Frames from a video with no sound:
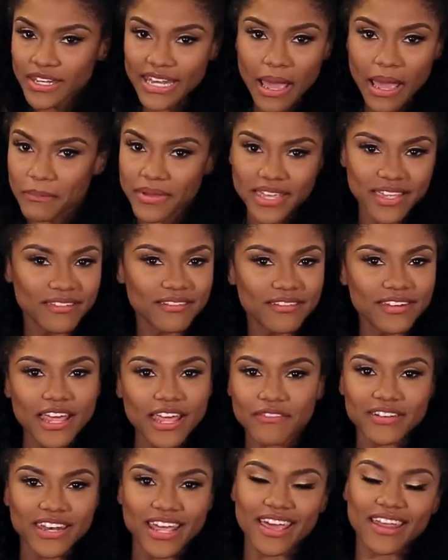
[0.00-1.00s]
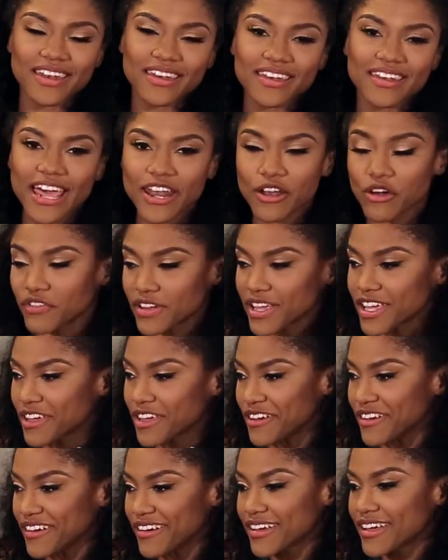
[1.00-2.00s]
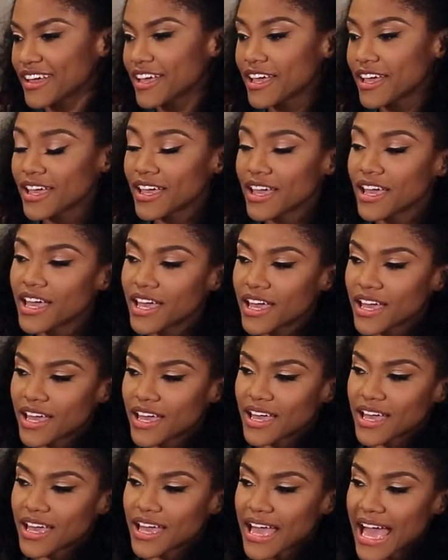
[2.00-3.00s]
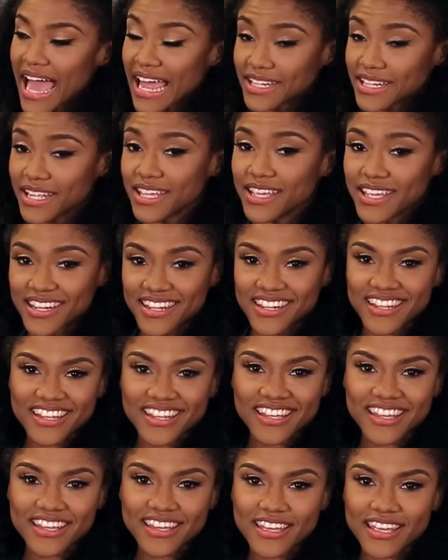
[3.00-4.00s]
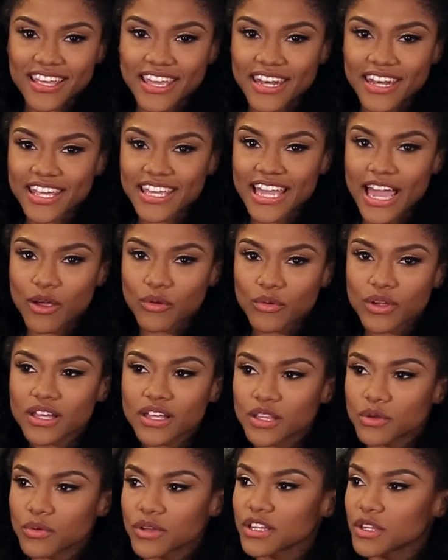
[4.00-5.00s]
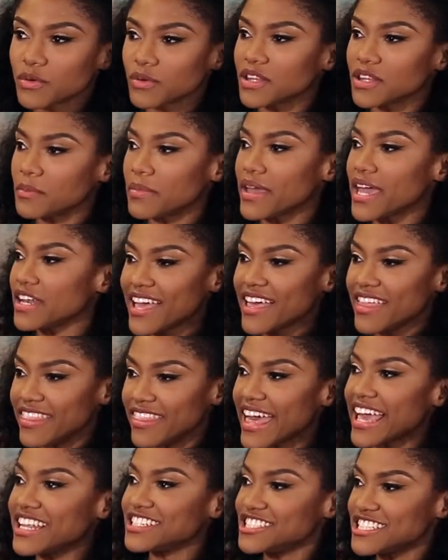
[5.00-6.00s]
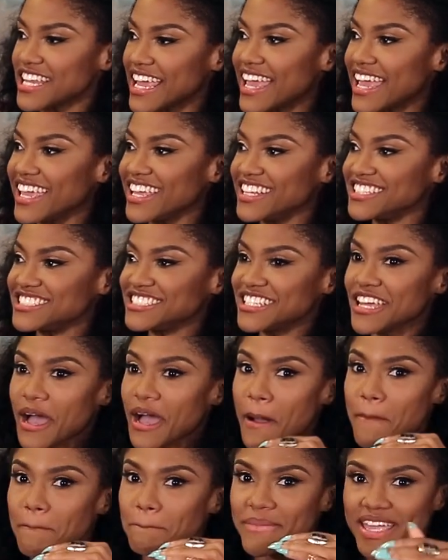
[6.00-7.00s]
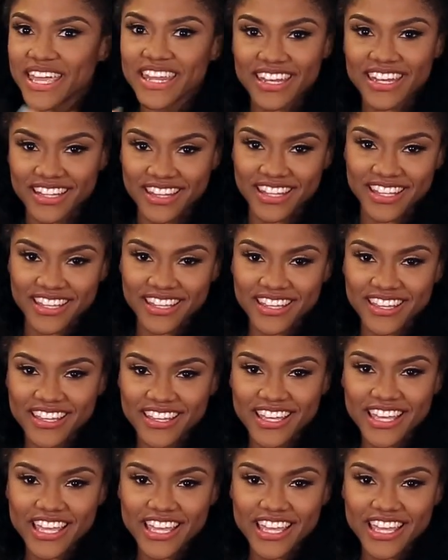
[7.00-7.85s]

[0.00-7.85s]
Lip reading: Not me. Never that. Not over here. I did. And it got really, really, really bad. That changed immediately.